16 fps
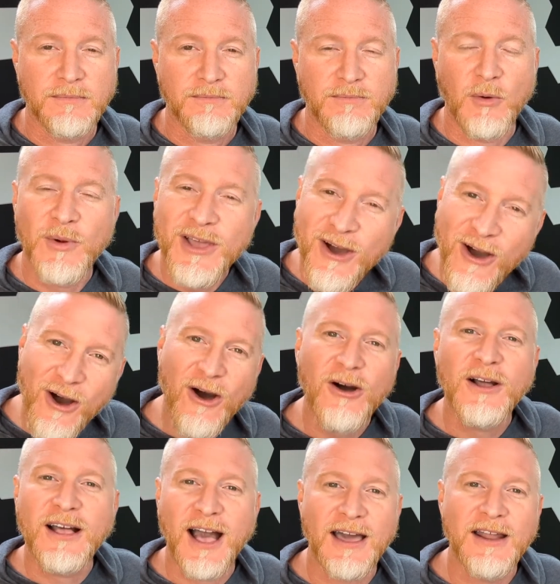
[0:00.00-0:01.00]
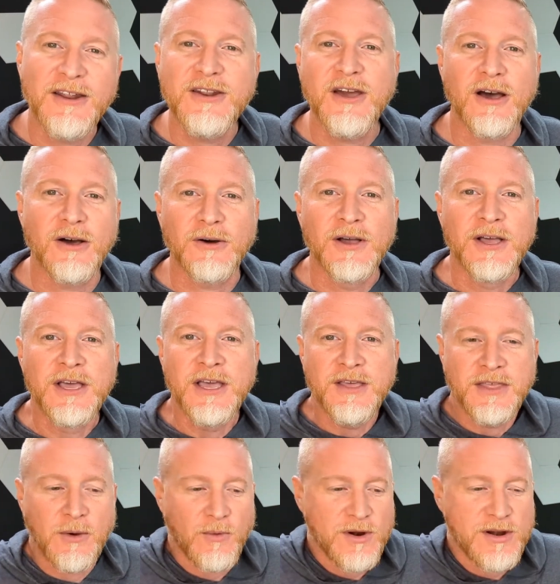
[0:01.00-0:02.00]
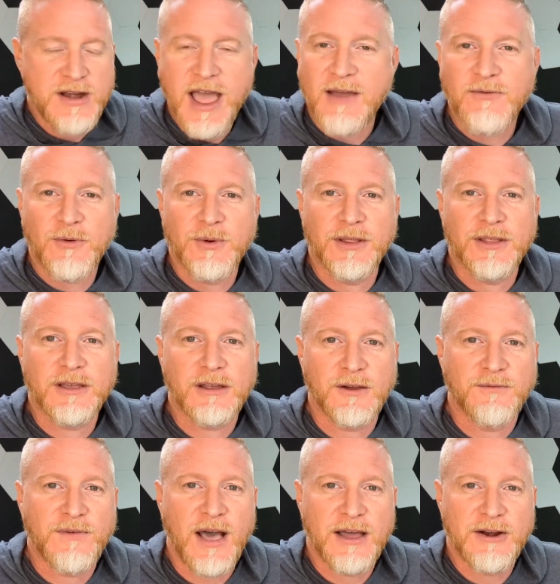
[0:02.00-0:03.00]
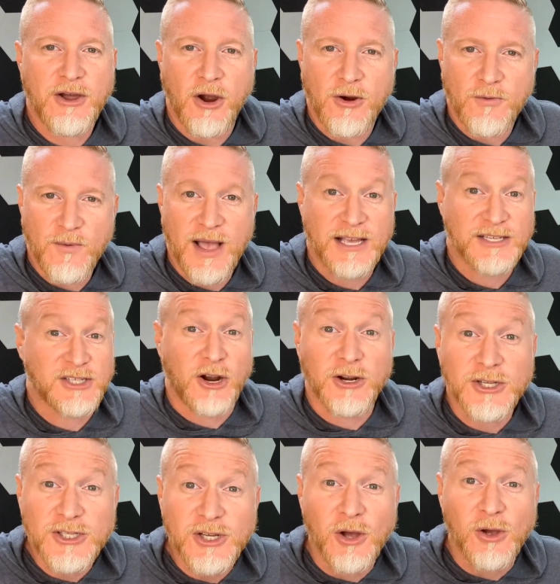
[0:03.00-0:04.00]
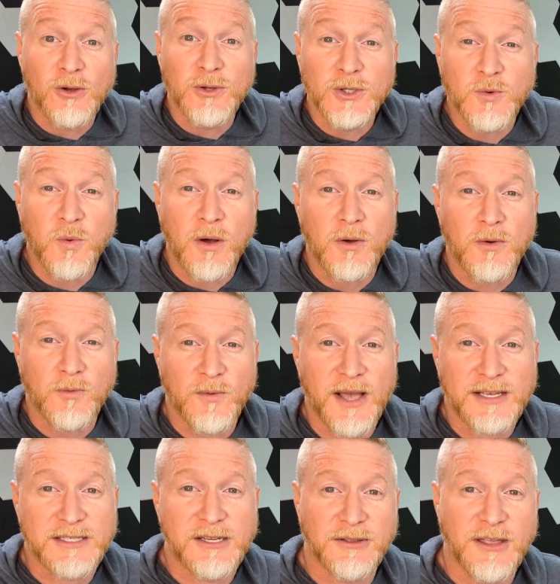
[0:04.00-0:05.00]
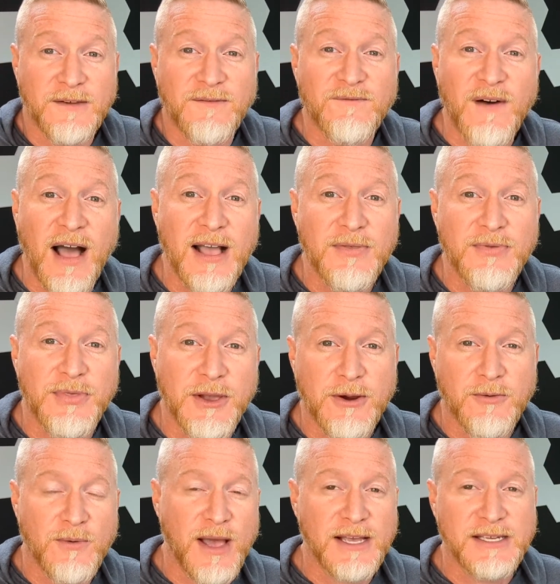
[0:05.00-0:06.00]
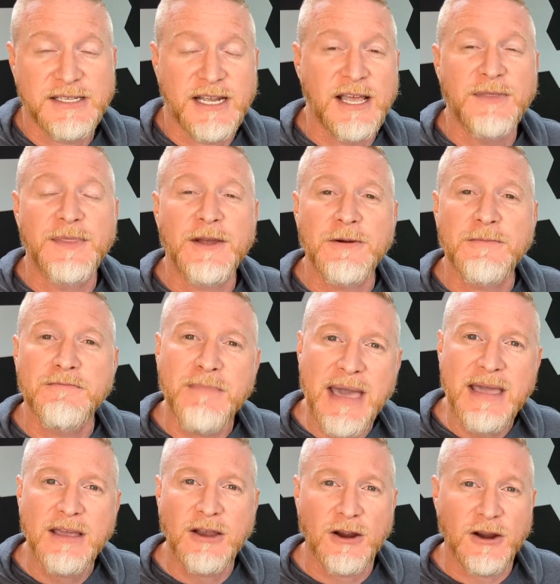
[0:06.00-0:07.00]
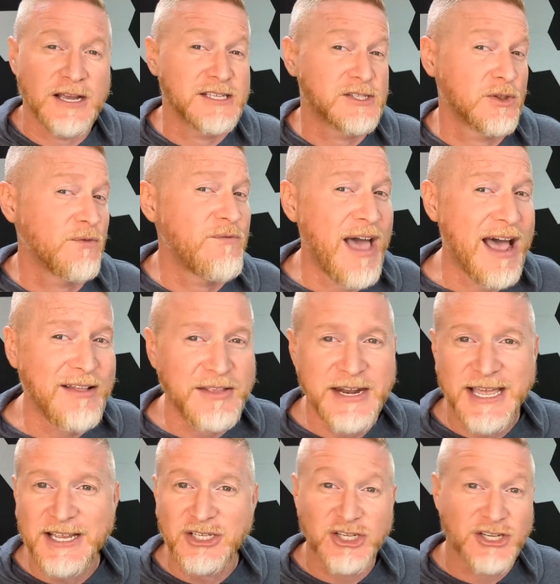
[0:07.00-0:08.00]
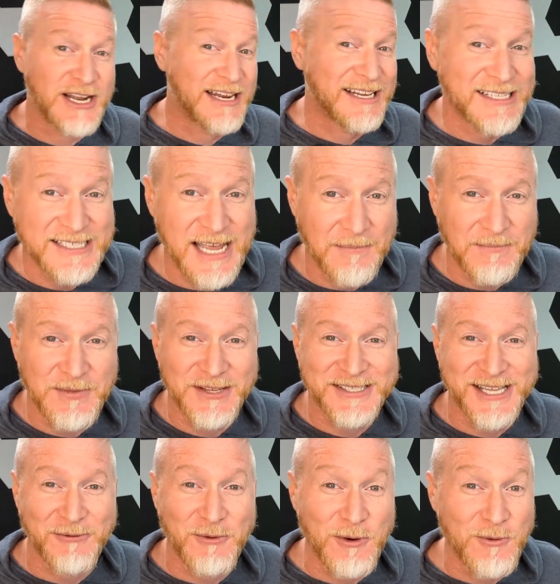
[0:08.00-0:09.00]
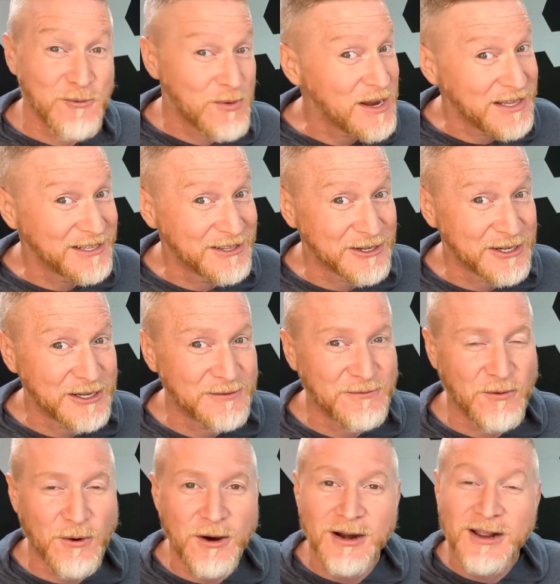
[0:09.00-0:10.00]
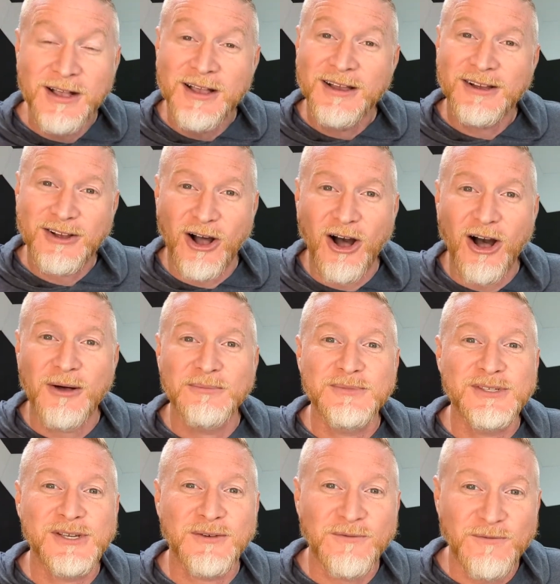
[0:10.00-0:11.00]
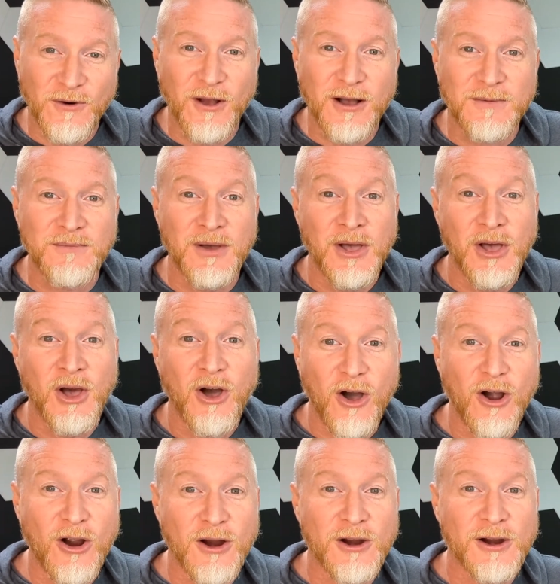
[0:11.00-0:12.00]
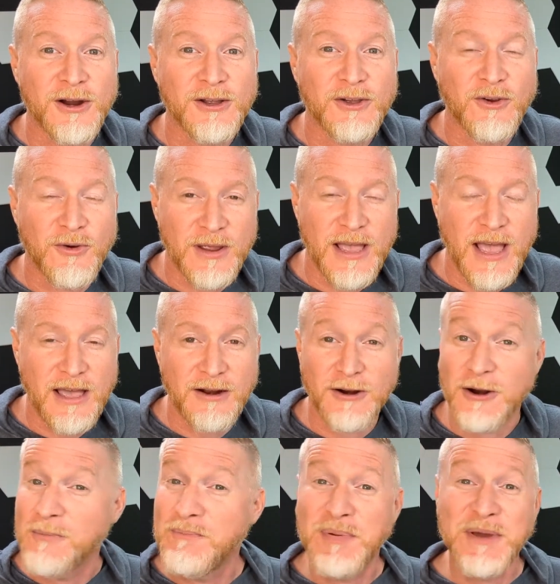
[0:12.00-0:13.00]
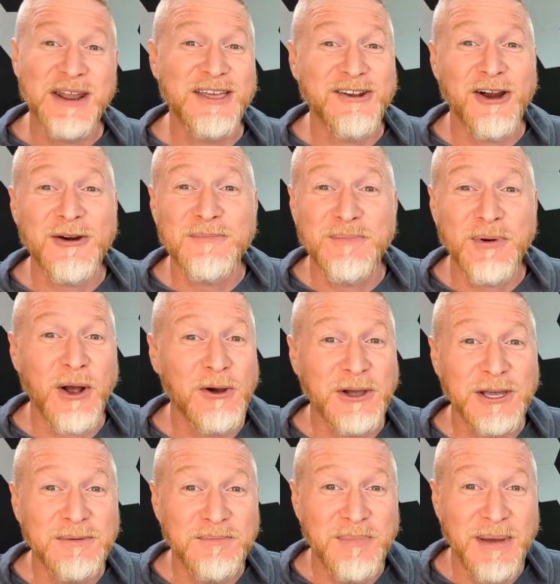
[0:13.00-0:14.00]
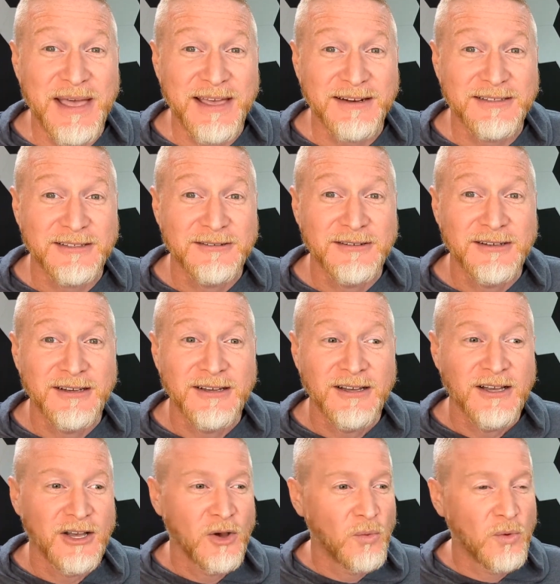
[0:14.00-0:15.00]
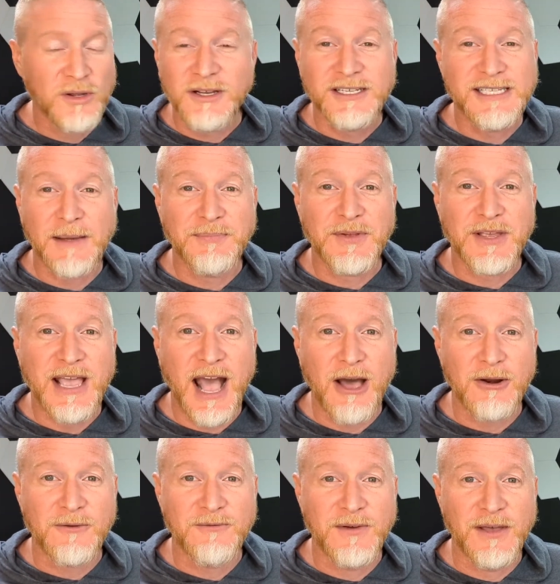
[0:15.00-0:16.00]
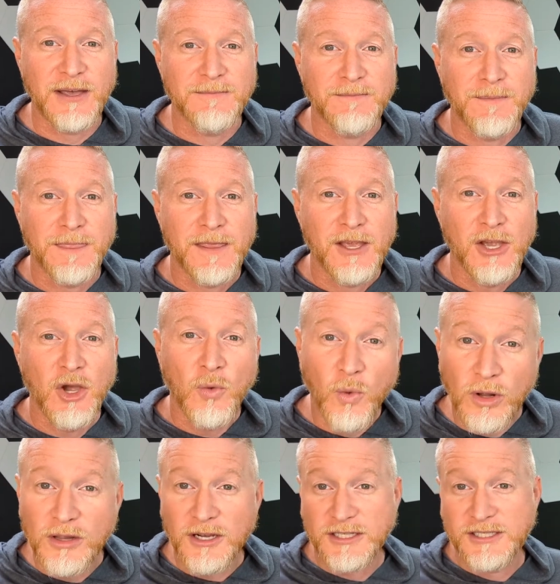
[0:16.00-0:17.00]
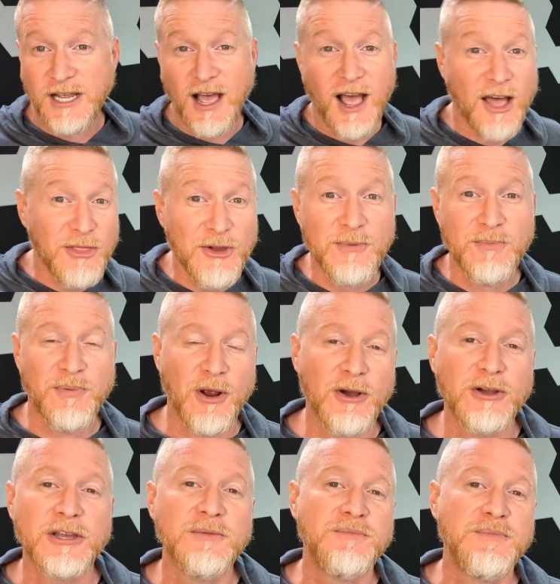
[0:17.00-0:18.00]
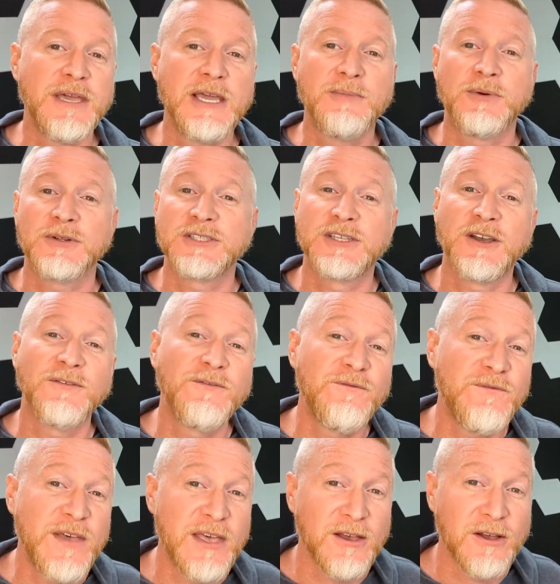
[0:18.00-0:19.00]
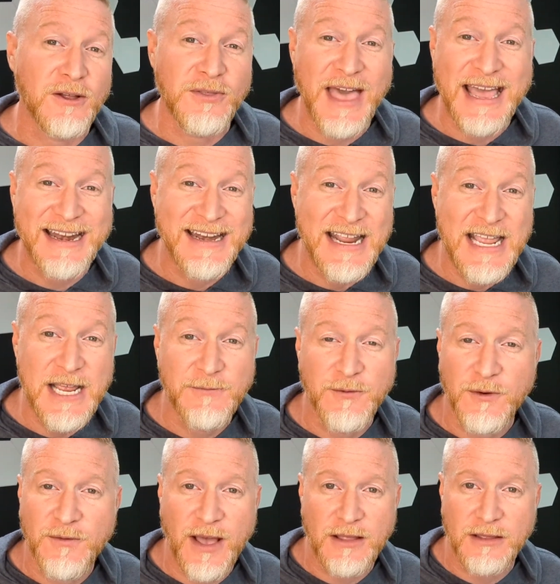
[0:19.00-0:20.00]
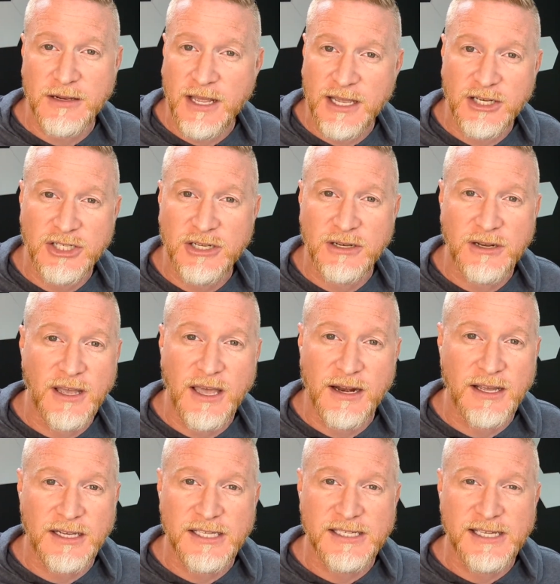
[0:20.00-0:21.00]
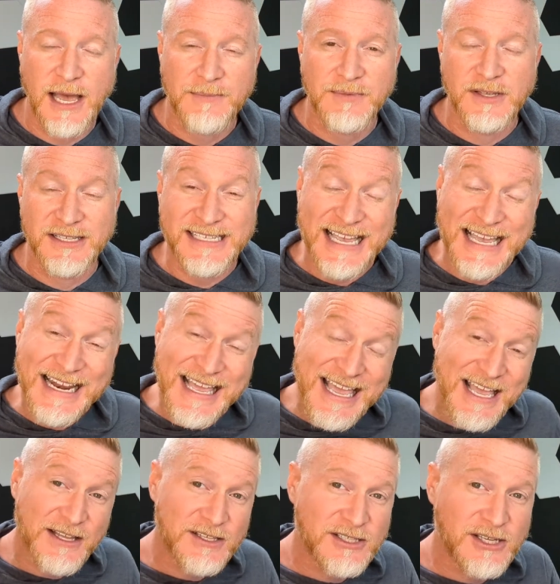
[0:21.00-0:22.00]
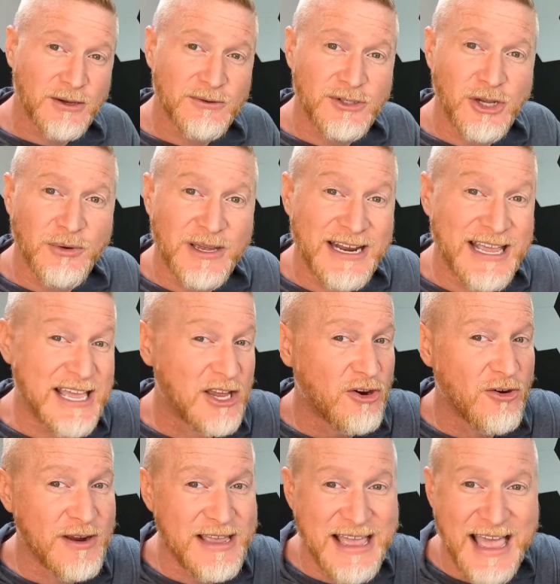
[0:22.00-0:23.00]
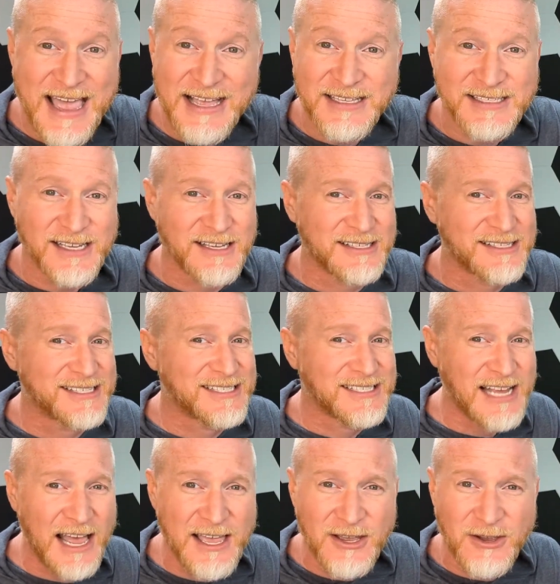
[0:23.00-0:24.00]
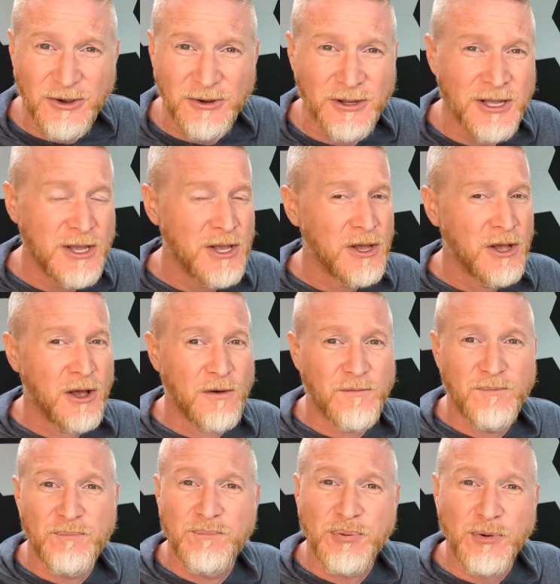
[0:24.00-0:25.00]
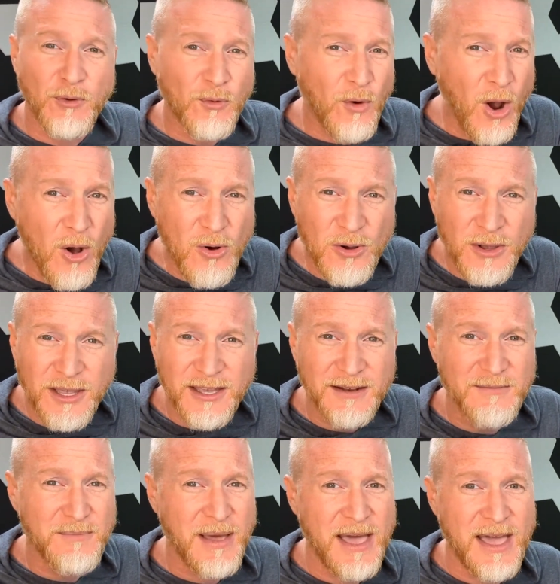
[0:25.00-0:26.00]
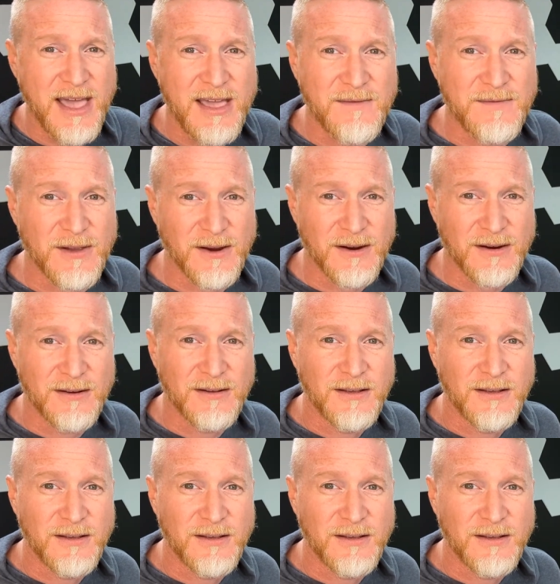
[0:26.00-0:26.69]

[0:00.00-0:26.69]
But we all kind of know that we're never really going to find our rest. Our souls won't rest till they find their rest in their Maker. And so the validation and acceptance that we're really looking for comes from our Creator. But in our broken bent, we'll accept the counterfeit. We'll look to other broken people to fill that need for validation and acceptance. And in so doing, it creates a cycle of broken behavior.